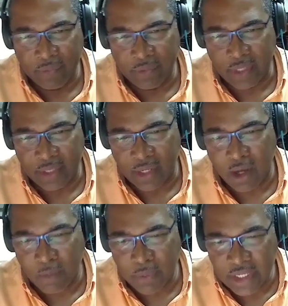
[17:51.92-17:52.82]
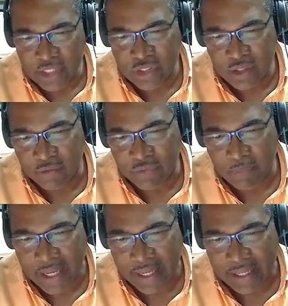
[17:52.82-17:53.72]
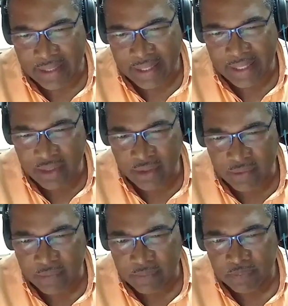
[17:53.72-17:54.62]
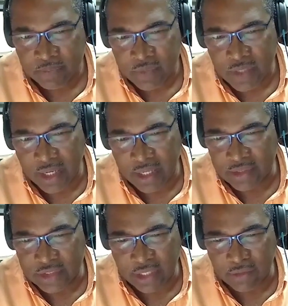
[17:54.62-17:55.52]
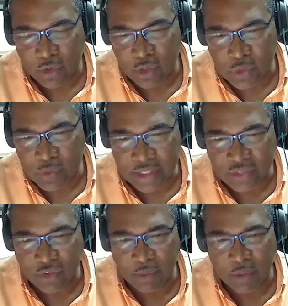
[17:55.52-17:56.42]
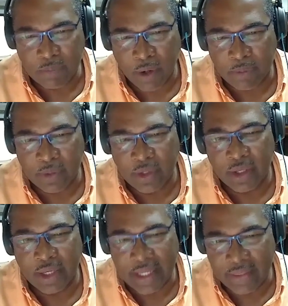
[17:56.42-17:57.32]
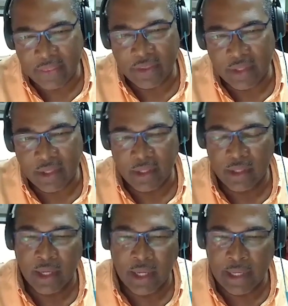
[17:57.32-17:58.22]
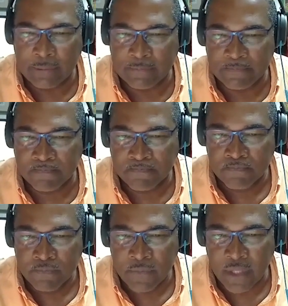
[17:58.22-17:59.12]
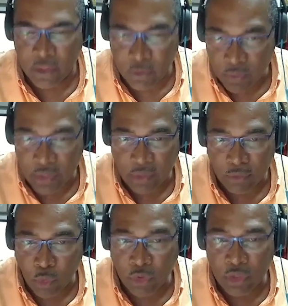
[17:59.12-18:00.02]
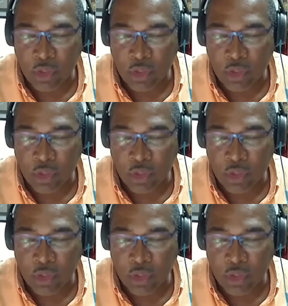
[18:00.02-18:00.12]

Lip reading: the combination of the Black and the Indian. Chetty, of course, was extremely popular in the rural